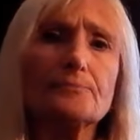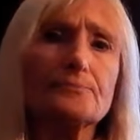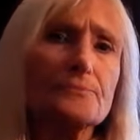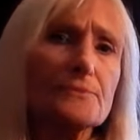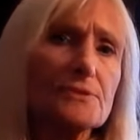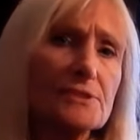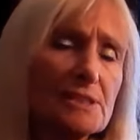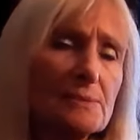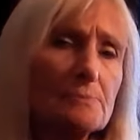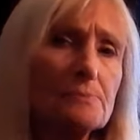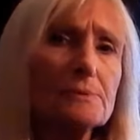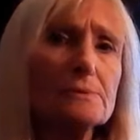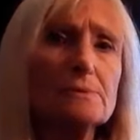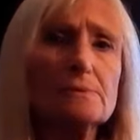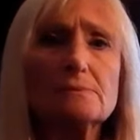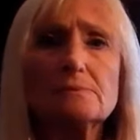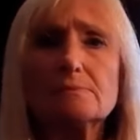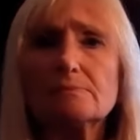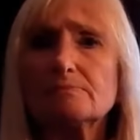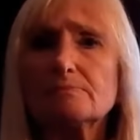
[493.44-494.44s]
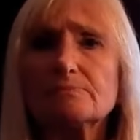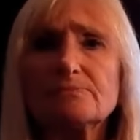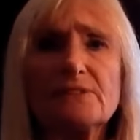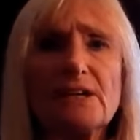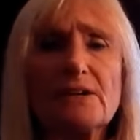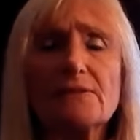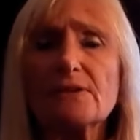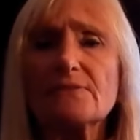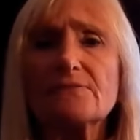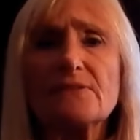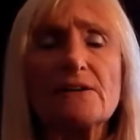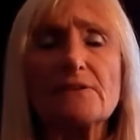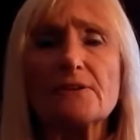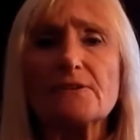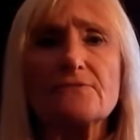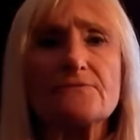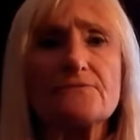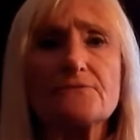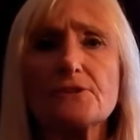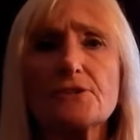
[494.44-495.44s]
Simple, very, very
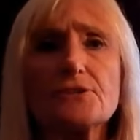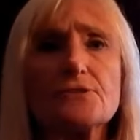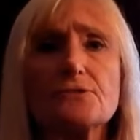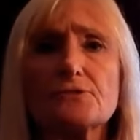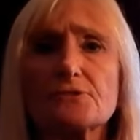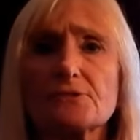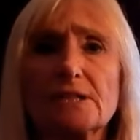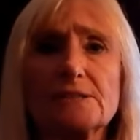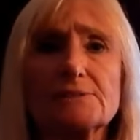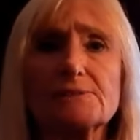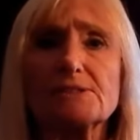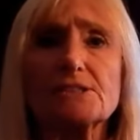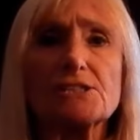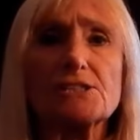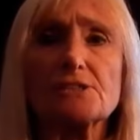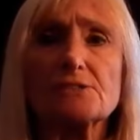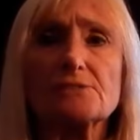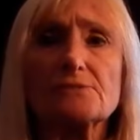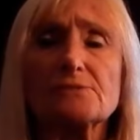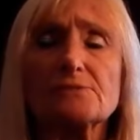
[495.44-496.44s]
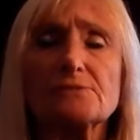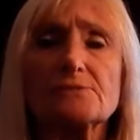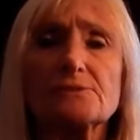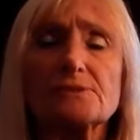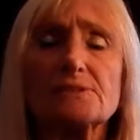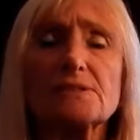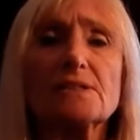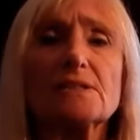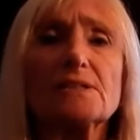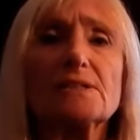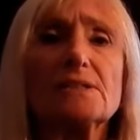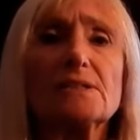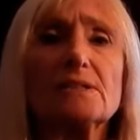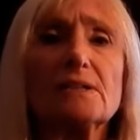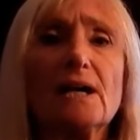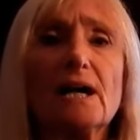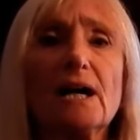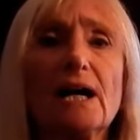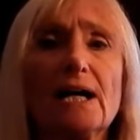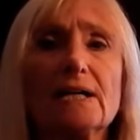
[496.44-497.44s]
few transitions,
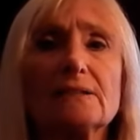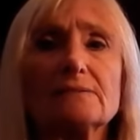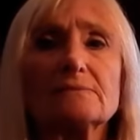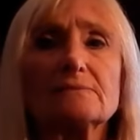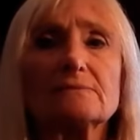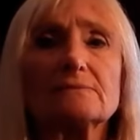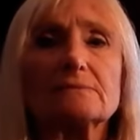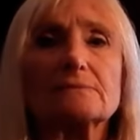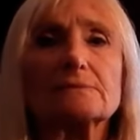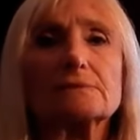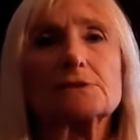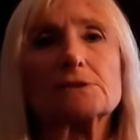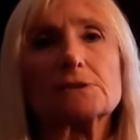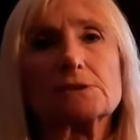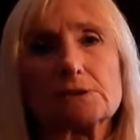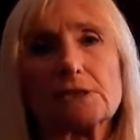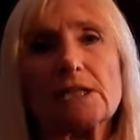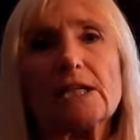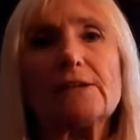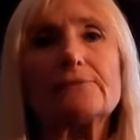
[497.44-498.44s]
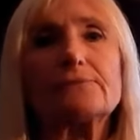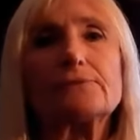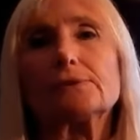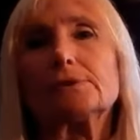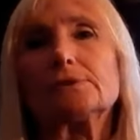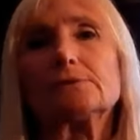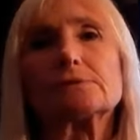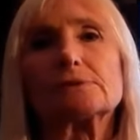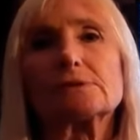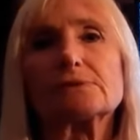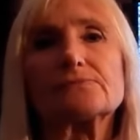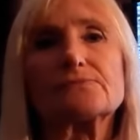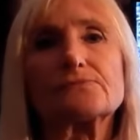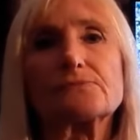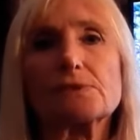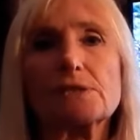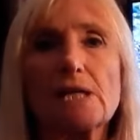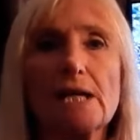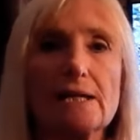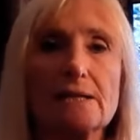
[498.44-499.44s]
and just careful use of
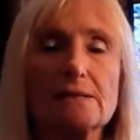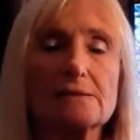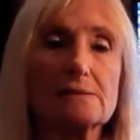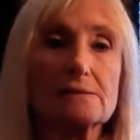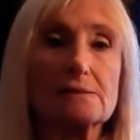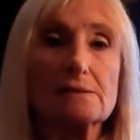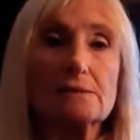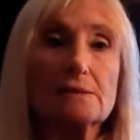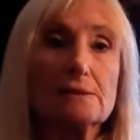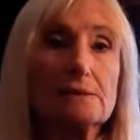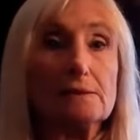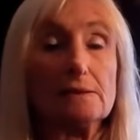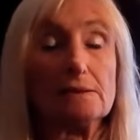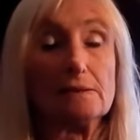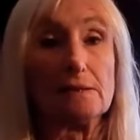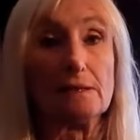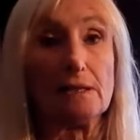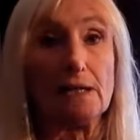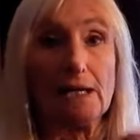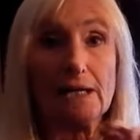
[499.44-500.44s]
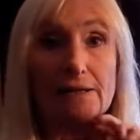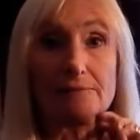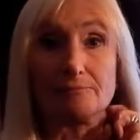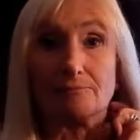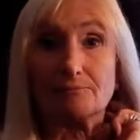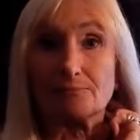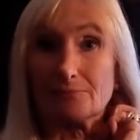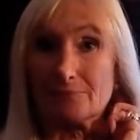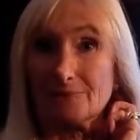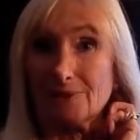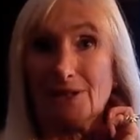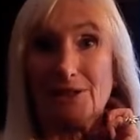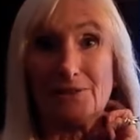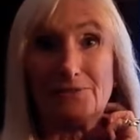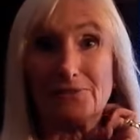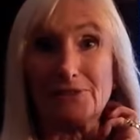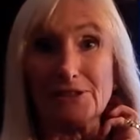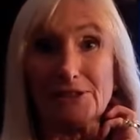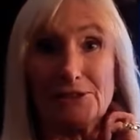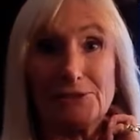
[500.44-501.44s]
text, and
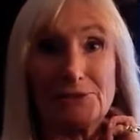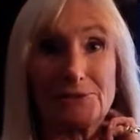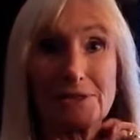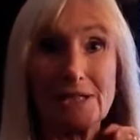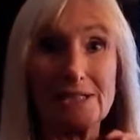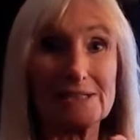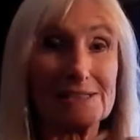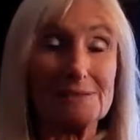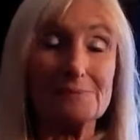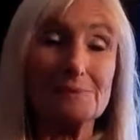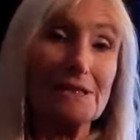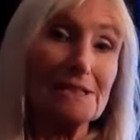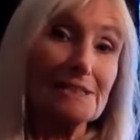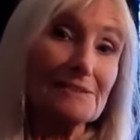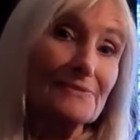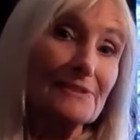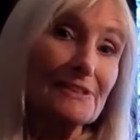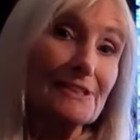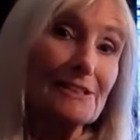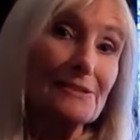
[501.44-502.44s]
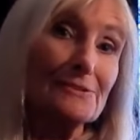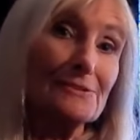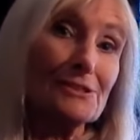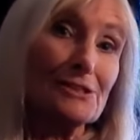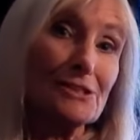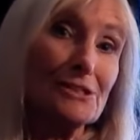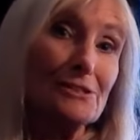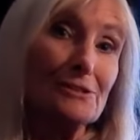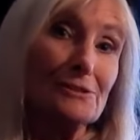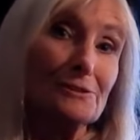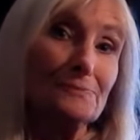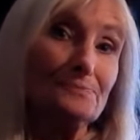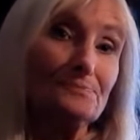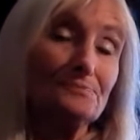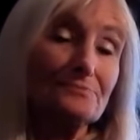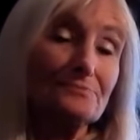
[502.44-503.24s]
hopefully you'll get some nice videos too.